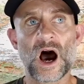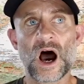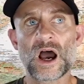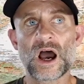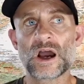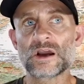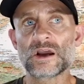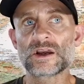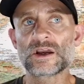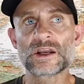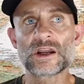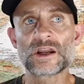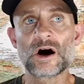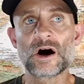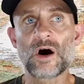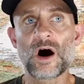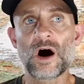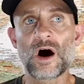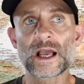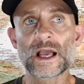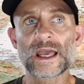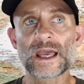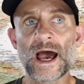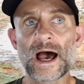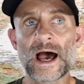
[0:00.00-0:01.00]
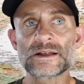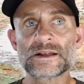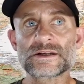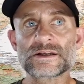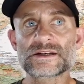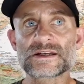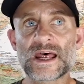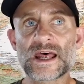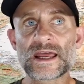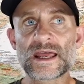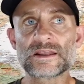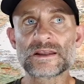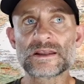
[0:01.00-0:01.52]
you know, I can't
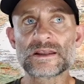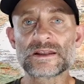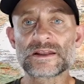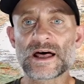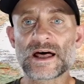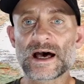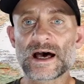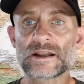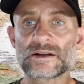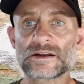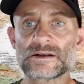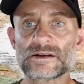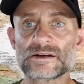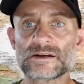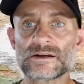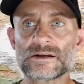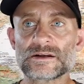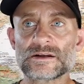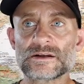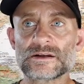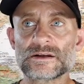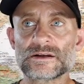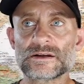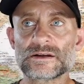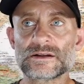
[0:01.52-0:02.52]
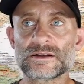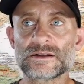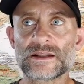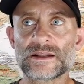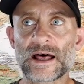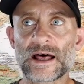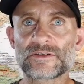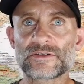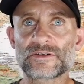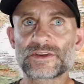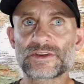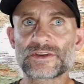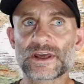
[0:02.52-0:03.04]
say
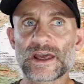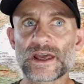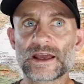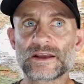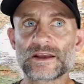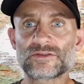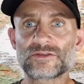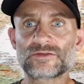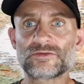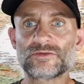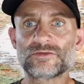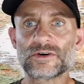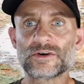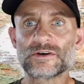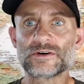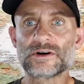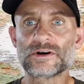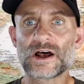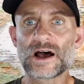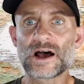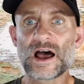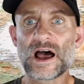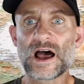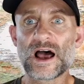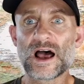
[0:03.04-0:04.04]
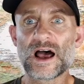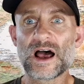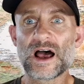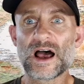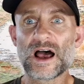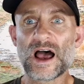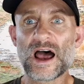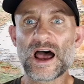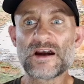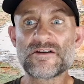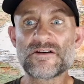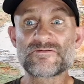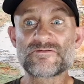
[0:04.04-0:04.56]
that's the case for
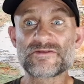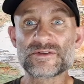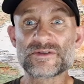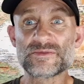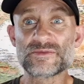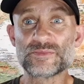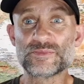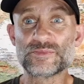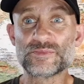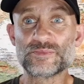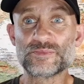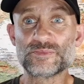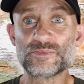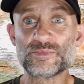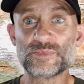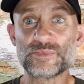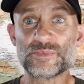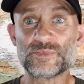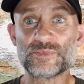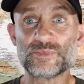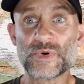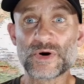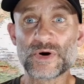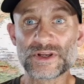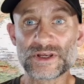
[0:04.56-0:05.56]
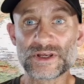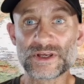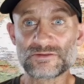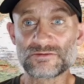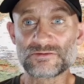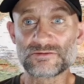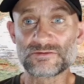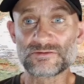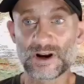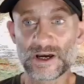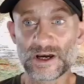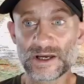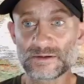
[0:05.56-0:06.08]
everybody,
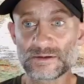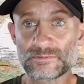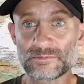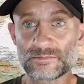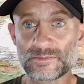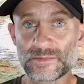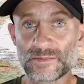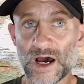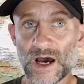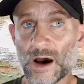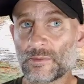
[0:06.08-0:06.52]
right? I mean,